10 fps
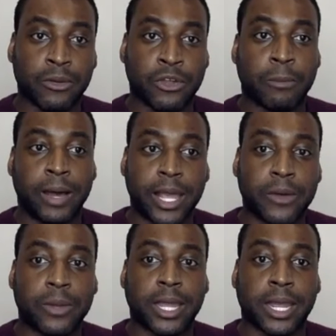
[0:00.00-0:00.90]
Your
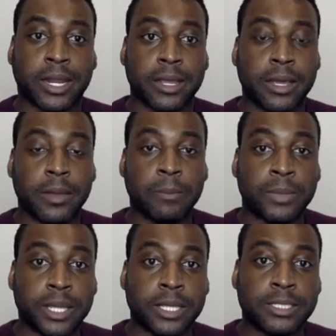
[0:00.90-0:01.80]
bio can
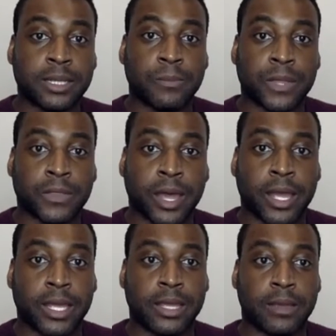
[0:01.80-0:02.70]
be something
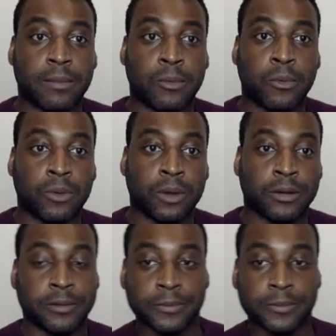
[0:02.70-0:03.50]
that more